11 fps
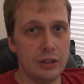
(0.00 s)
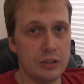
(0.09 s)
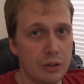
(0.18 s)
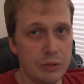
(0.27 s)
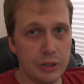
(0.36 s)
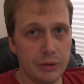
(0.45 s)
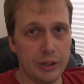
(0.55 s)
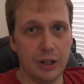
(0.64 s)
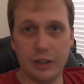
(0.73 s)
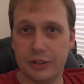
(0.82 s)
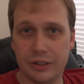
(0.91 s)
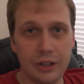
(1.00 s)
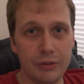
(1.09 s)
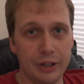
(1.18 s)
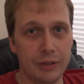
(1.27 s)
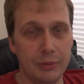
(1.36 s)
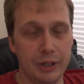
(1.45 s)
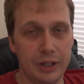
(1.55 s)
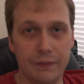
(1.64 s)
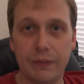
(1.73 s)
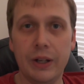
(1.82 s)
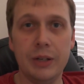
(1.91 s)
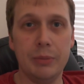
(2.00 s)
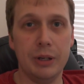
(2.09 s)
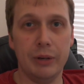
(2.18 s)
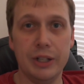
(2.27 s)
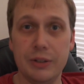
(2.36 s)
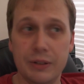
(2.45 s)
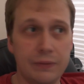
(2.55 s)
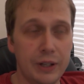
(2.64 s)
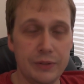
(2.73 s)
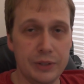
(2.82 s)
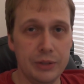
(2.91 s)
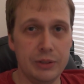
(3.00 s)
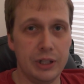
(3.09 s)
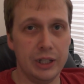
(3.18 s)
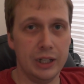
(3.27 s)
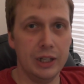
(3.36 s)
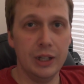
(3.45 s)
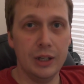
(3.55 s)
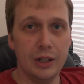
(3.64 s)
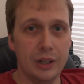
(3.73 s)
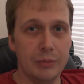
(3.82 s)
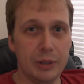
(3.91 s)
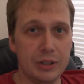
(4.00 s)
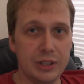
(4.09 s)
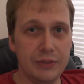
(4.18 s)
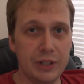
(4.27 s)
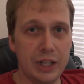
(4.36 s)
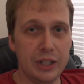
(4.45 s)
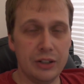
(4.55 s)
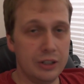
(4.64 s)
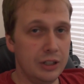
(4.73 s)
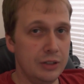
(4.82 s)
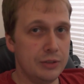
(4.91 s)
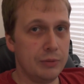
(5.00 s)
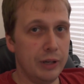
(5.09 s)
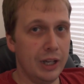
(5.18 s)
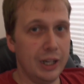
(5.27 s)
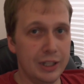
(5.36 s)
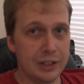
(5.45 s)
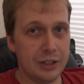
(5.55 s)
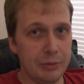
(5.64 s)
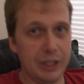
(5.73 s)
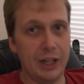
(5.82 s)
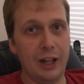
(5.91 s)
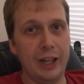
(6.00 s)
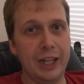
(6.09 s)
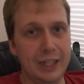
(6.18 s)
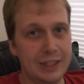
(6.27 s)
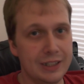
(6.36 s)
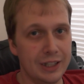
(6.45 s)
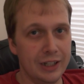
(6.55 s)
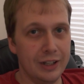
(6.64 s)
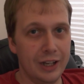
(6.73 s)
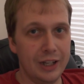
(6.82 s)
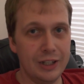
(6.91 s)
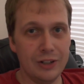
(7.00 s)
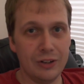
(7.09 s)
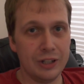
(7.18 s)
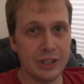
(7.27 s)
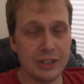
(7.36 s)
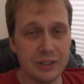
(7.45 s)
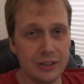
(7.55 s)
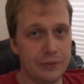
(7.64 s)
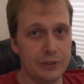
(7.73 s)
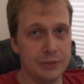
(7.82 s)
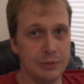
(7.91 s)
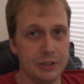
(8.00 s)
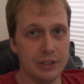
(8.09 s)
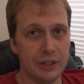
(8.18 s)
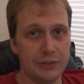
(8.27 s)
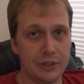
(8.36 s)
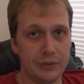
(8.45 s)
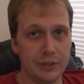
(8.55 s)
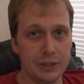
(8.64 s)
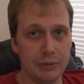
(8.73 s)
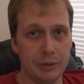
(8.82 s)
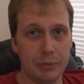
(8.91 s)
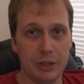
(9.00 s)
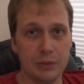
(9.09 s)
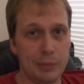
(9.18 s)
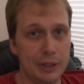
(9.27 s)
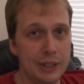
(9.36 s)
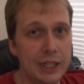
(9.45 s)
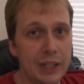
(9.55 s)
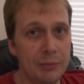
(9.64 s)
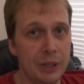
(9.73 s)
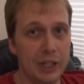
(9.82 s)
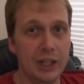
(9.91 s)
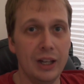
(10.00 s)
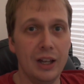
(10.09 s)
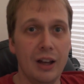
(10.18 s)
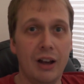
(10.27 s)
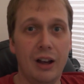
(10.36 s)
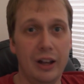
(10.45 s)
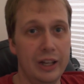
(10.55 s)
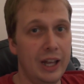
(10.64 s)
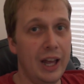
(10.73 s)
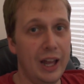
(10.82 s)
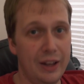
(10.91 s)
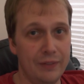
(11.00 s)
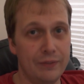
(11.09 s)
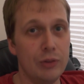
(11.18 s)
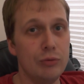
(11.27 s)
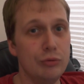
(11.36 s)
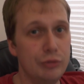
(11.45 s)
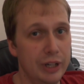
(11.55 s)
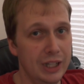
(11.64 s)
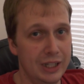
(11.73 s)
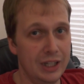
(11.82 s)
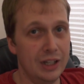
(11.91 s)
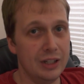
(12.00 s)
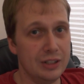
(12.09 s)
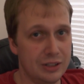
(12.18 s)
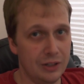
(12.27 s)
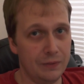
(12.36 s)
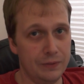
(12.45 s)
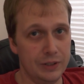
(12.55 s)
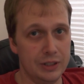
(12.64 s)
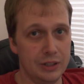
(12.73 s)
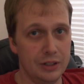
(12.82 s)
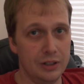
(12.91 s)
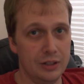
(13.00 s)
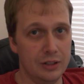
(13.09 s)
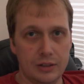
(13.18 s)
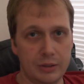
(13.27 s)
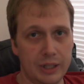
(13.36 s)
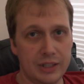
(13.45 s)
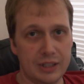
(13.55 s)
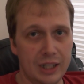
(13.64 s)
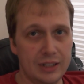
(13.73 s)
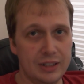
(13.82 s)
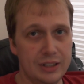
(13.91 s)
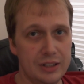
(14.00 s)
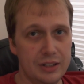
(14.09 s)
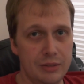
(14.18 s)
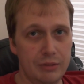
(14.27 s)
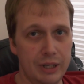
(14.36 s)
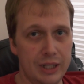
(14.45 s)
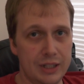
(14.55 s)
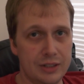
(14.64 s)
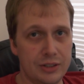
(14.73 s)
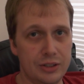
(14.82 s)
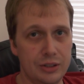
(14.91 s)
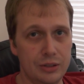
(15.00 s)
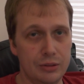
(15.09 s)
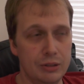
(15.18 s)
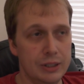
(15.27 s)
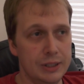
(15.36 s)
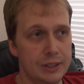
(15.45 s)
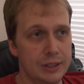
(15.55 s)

don't do it. I don't recommend it. Find a better way. Do the 5-2 diet. Because even then you're going to lose weight and it's going to be easier and you're not going to suffer as much as I've suffered this week, because believe me, I have really suffered. So I guess the last thing to do is tonight